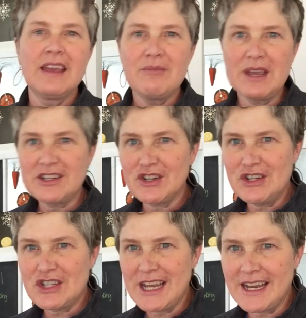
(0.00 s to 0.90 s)
Make sure
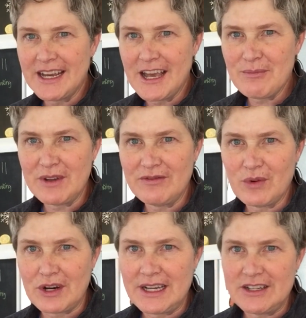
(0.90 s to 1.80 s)
you shake it up
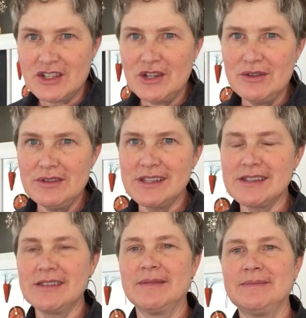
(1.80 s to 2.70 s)
before each use.